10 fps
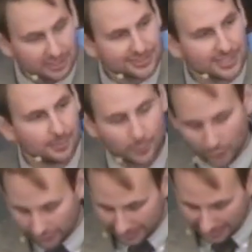
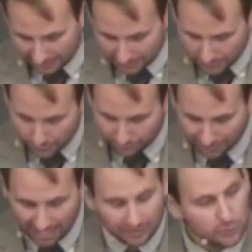someone that you
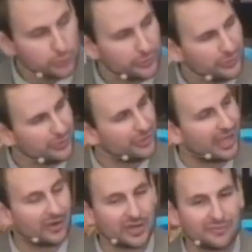value
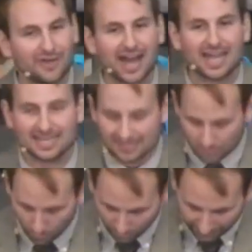their
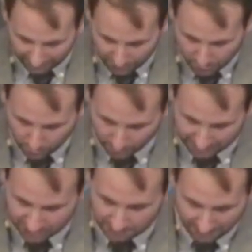advice or that you
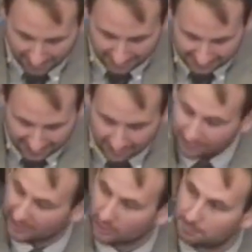respect
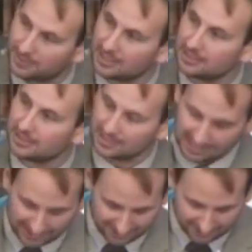their opinion
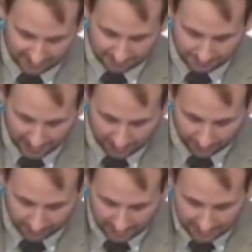is
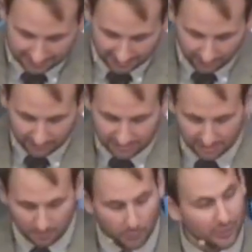better. Telling
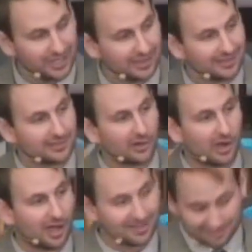someone that they're
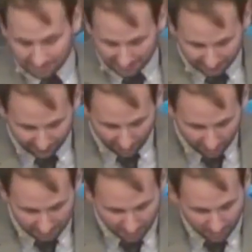awesome at
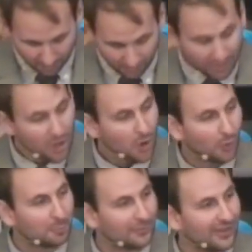volleyball
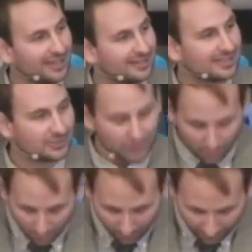or playing the
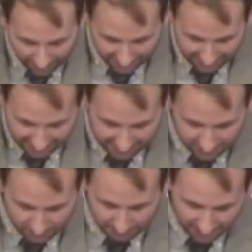guitar
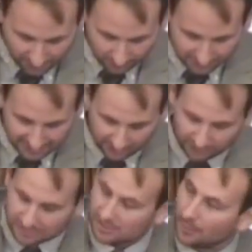is better.
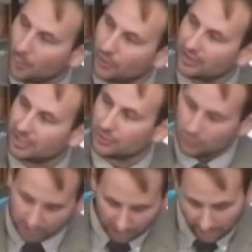Telling someone that
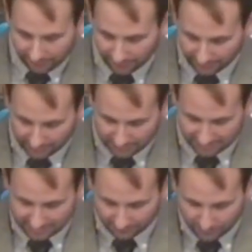you love their
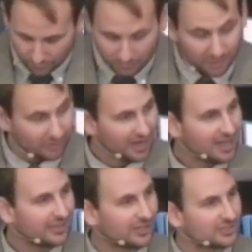sense of humor,
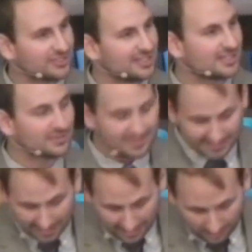their sense of
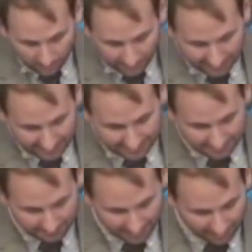style is
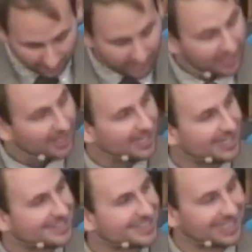better.
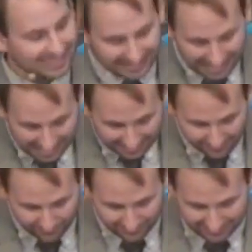It's
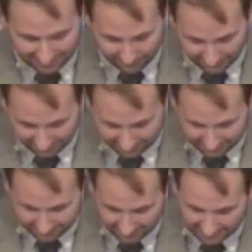life-giving.
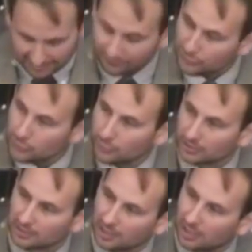And if you would
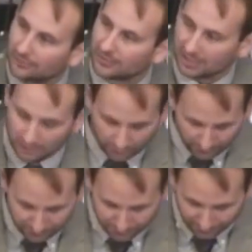love to hear
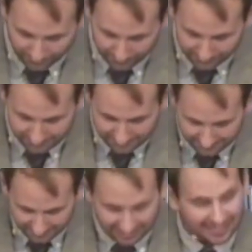those words
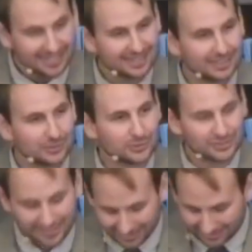that you're
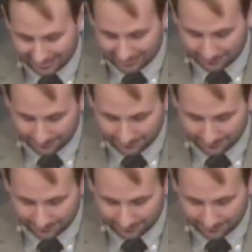saying,